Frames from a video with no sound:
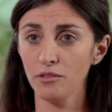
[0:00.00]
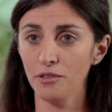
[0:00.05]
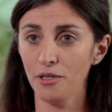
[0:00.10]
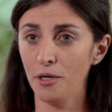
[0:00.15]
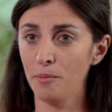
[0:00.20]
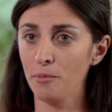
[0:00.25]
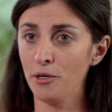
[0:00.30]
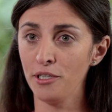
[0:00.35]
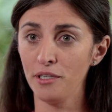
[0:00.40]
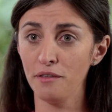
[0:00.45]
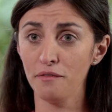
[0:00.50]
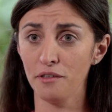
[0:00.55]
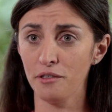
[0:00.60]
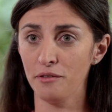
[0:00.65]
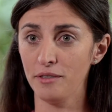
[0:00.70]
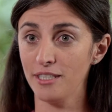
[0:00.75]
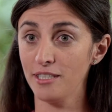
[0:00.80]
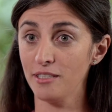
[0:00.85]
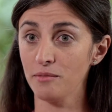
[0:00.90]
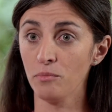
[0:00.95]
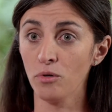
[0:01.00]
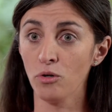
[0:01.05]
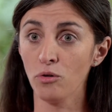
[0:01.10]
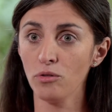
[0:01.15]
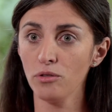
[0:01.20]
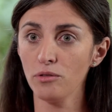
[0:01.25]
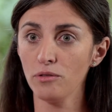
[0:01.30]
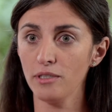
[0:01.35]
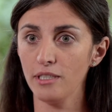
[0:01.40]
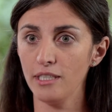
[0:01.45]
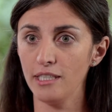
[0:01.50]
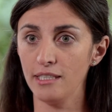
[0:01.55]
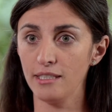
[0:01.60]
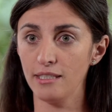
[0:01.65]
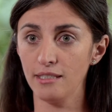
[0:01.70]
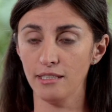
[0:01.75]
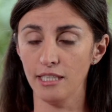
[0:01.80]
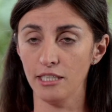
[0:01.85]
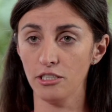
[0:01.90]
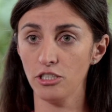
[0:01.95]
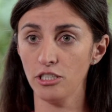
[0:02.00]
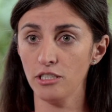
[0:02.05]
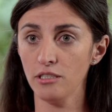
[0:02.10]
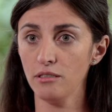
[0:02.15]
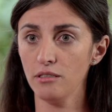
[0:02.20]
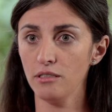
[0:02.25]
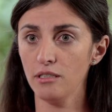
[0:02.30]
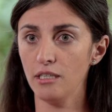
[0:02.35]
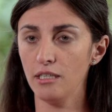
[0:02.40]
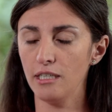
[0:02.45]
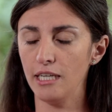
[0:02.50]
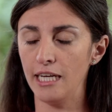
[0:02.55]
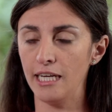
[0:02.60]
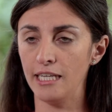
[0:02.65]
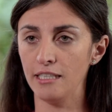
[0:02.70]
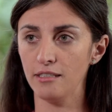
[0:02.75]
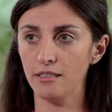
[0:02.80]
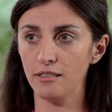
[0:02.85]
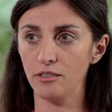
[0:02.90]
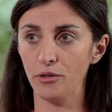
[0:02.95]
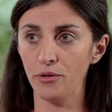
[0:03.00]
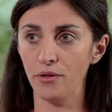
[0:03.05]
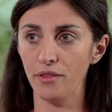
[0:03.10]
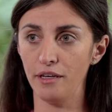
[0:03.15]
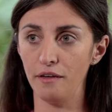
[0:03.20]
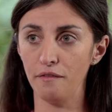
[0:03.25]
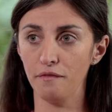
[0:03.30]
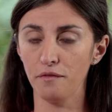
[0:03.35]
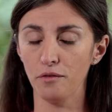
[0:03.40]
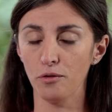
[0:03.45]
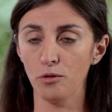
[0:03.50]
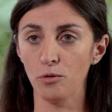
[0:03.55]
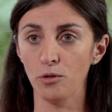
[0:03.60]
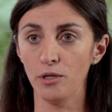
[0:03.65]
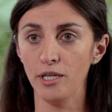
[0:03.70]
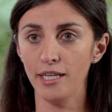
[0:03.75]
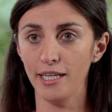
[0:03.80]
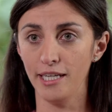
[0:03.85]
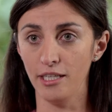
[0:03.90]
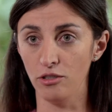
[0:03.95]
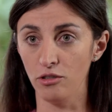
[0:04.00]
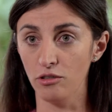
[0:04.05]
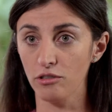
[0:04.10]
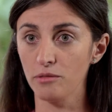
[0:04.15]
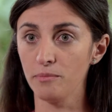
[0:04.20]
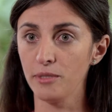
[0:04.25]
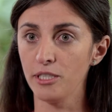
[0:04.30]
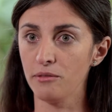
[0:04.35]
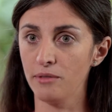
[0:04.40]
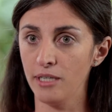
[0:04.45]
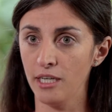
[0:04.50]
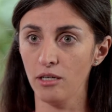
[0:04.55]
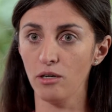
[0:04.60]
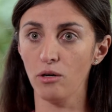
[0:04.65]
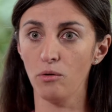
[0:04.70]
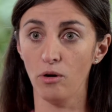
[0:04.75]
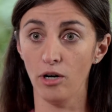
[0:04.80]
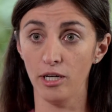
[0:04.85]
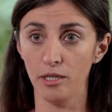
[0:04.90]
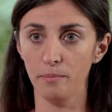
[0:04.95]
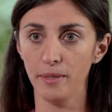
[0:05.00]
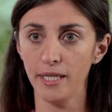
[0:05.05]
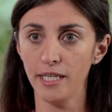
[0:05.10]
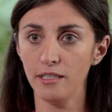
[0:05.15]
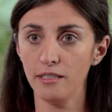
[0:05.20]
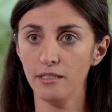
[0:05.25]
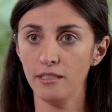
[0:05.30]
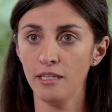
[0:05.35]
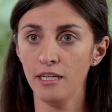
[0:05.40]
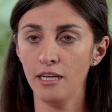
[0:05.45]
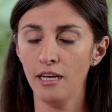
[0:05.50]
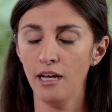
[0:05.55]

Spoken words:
I'm only very small in stature, and so therefore it knocked me around quite a bit.